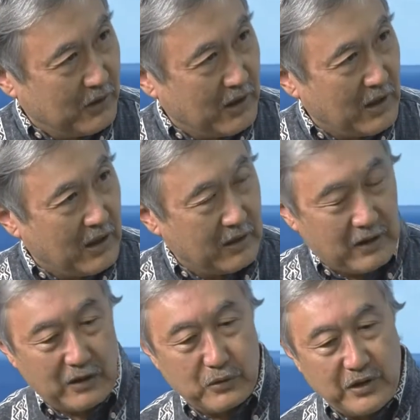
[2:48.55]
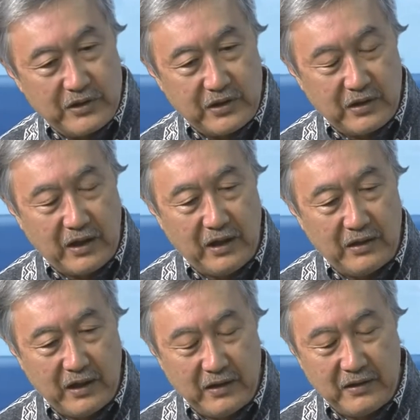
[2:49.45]
uh, Chris and, and,
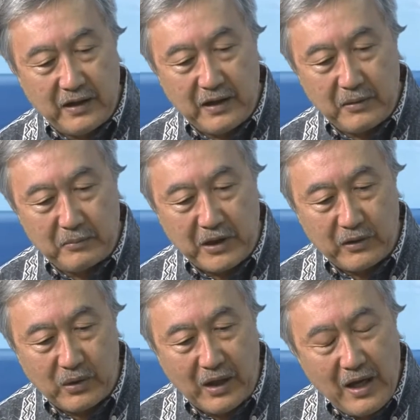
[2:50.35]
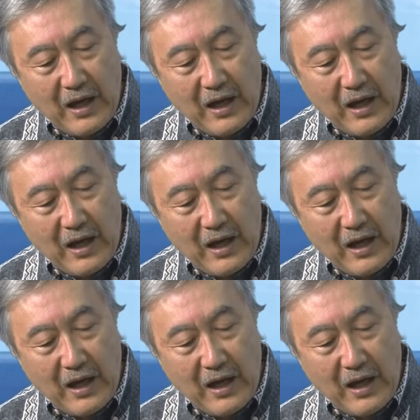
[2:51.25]
and uh, Mariko,